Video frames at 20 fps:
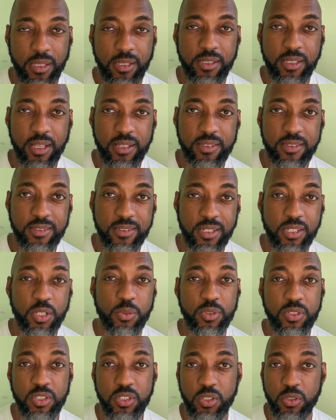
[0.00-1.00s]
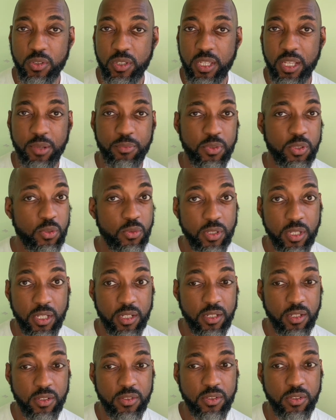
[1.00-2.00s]
yes, I know it's the UK and we don't
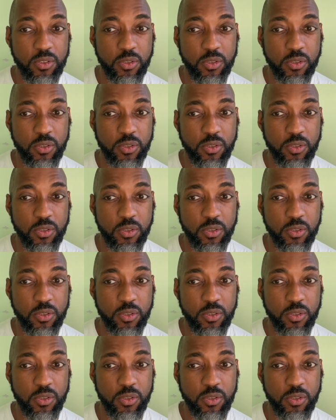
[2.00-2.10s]
get a lot of